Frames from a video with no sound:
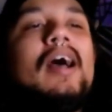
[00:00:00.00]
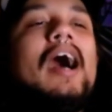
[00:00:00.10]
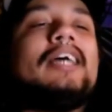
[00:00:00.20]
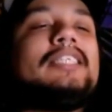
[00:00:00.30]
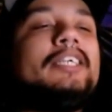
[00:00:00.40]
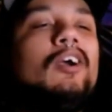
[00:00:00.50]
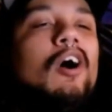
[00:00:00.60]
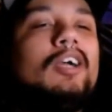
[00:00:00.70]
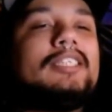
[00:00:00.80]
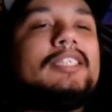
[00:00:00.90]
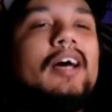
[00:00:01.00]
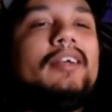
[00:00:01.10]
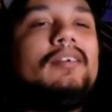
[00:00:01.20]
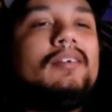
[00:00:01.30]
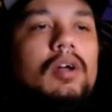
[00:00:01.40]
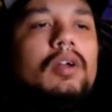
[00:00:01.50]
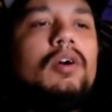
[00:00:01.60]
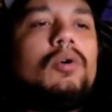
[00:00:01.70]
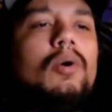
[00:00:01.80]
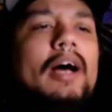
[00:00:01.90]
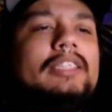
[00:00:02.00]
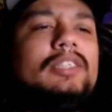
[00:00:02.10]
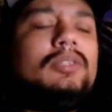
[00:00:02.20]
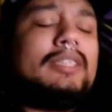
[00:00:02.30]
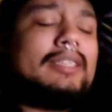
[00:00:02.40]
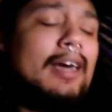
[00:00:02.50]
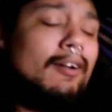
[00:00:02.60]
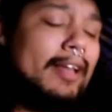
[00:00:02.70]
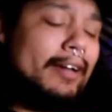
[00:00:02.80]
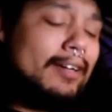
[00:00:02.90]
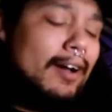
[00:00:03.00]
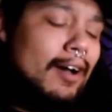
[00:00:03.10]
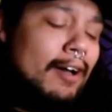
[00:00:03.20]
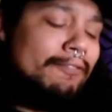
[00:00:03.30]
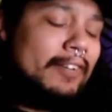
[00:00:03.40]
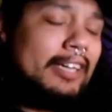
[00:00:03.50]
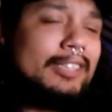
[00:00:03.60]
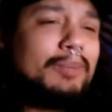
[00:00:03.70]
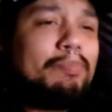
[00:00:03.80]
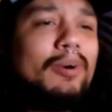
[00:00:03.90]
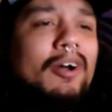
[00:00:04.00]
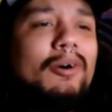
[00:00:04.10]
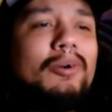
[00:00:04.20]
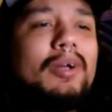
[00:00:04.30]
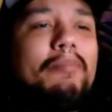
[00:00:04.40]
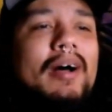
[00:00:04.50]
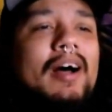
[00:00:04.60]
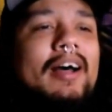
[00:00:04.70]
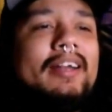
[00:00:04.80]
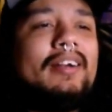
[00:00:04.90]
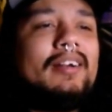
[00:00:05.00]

I see your heart, son. Oh, no, Quasi. You just got all that confidence, bro. Come on.